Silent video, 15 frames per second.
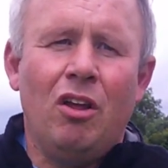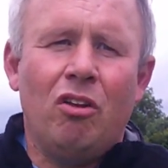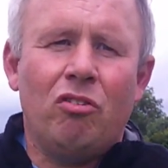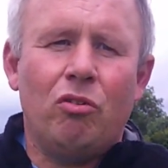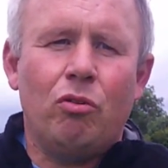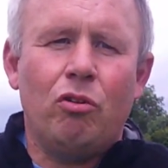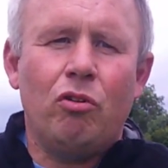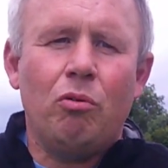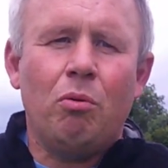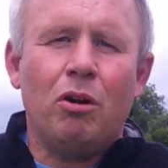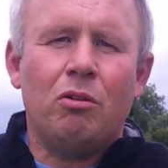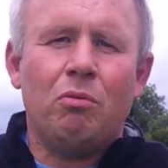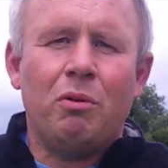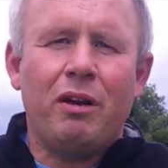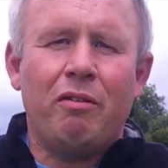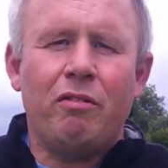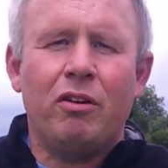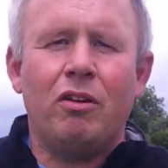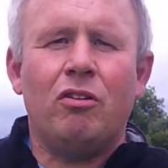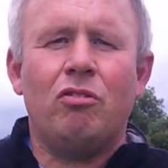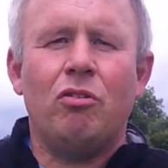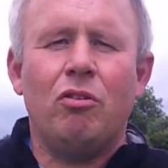So you want, whenever
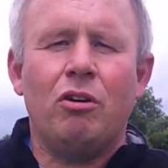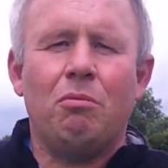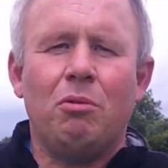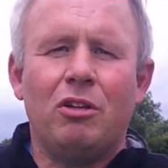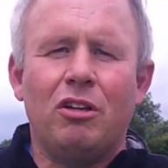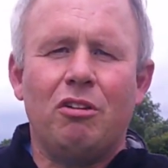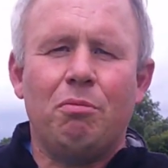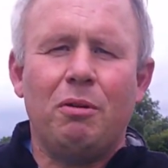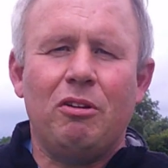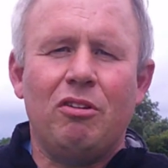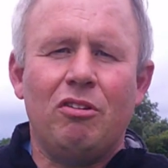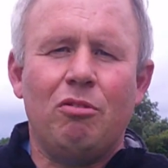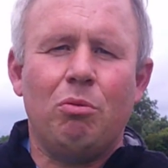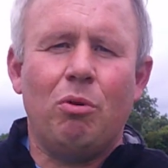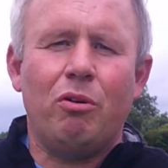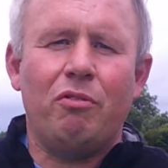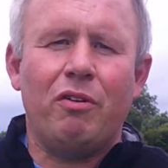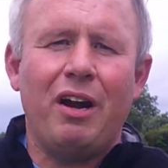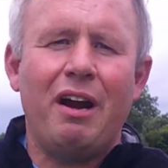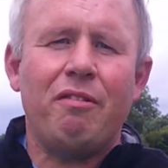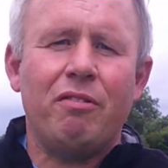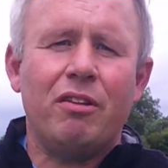you sow your multi-species sward, for
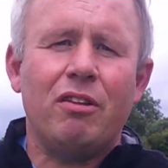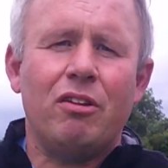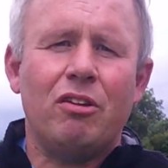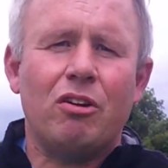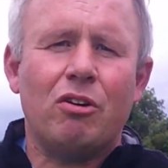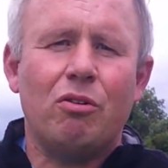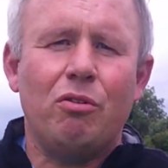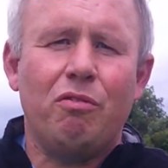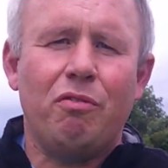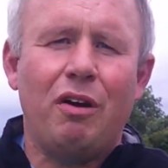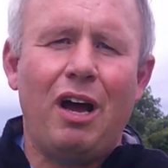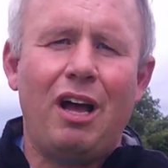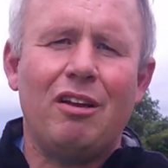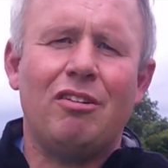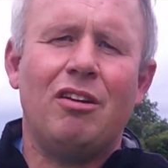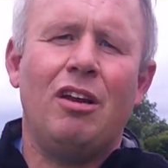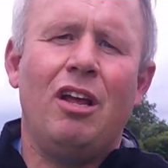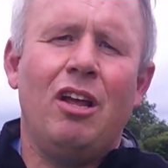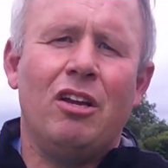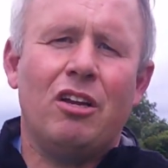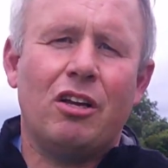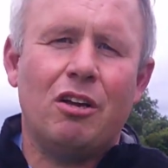everything to grow fast,
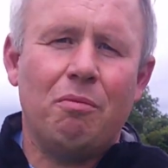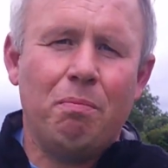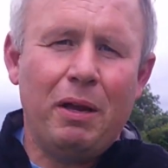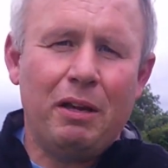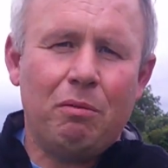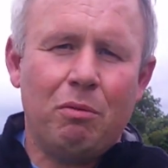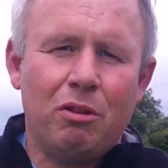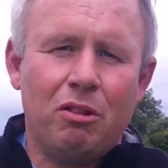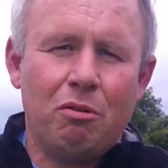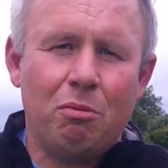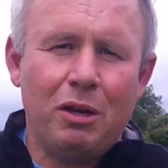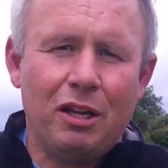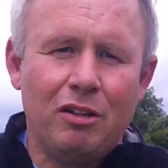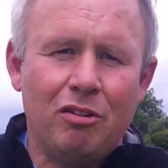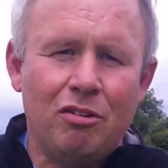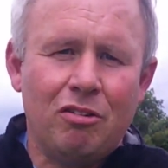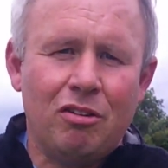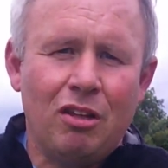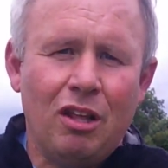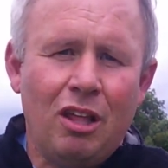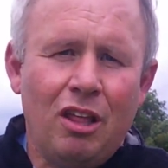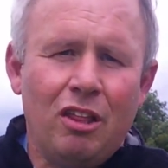to compete with the weeds.
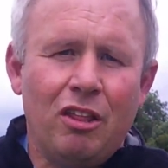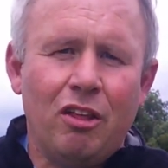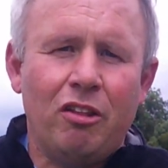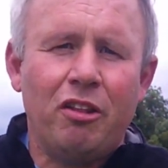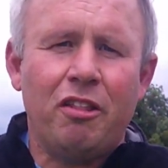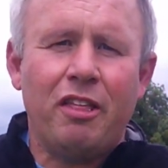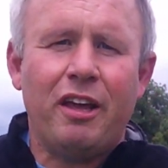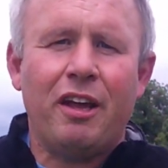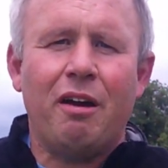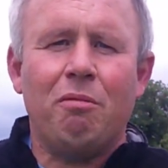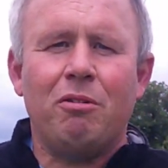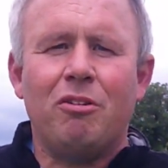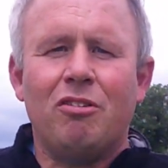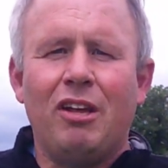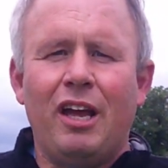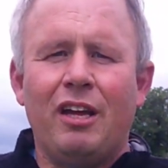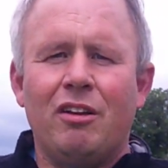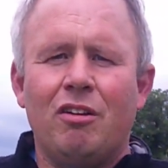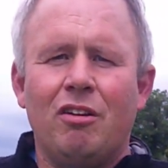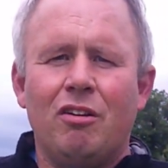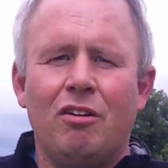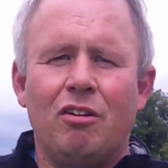The other thing I would say
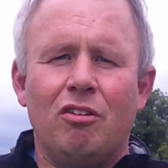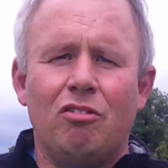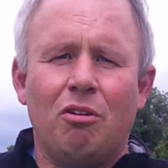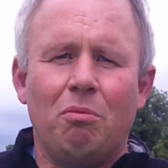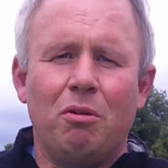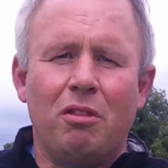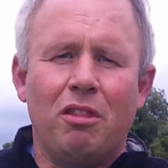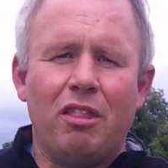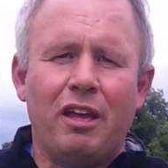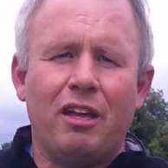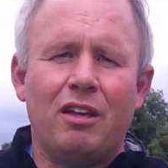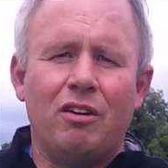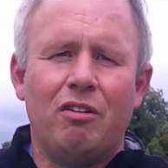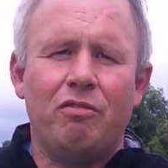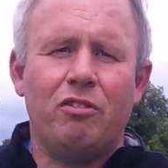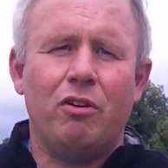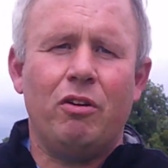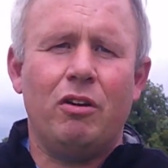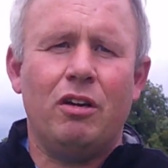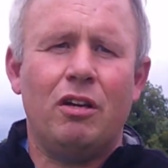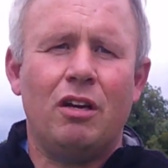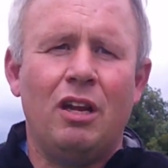to someone thinking of
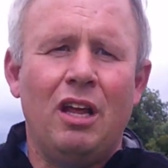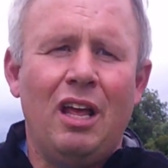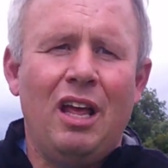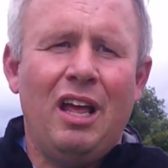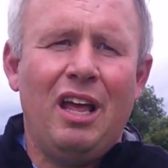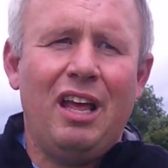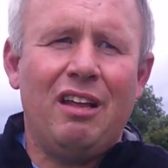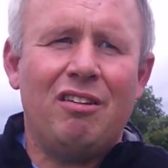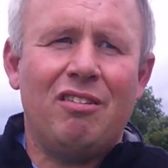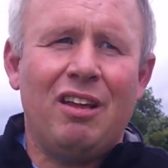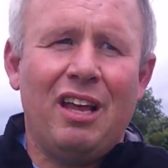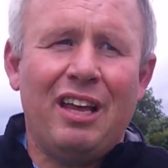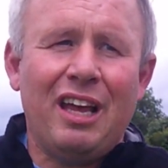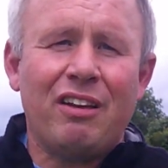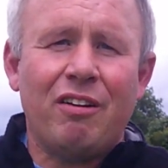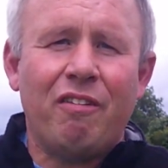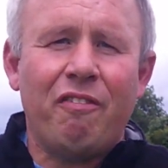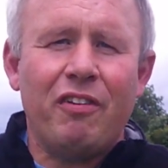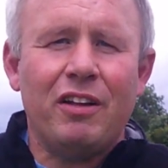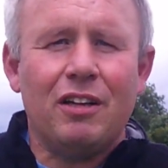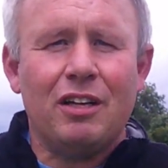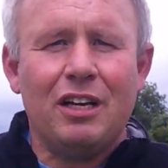doing it is get your
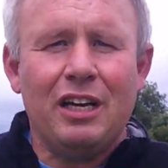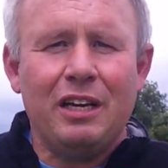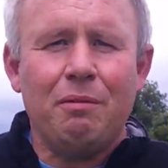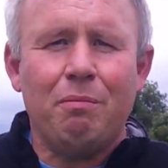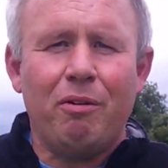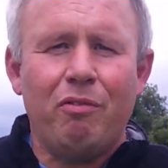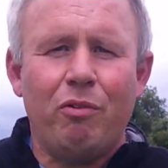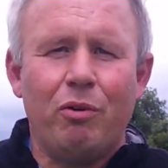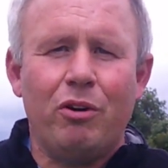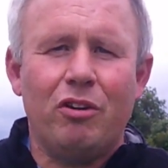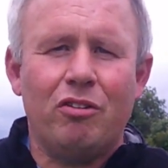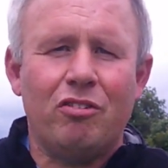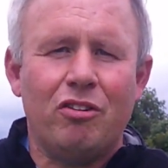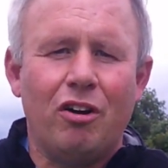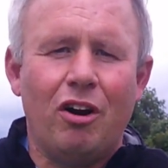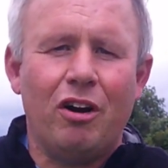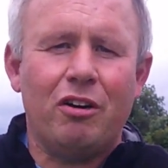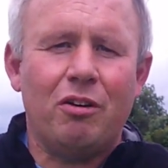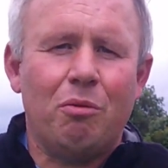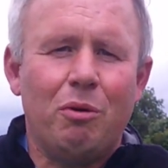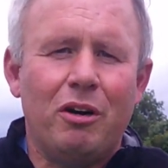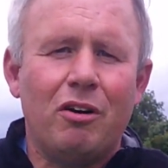field clean before you start.
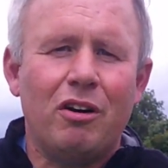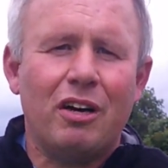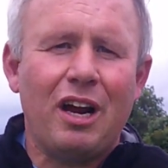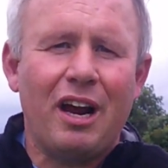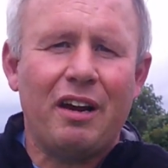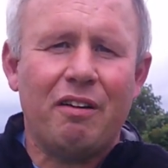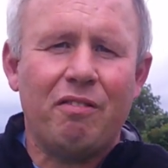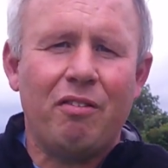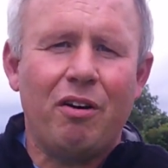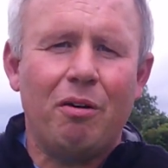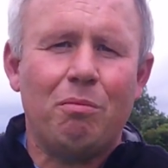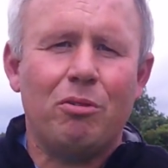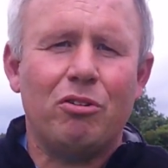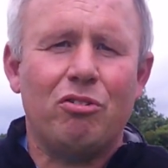We're organic farmers,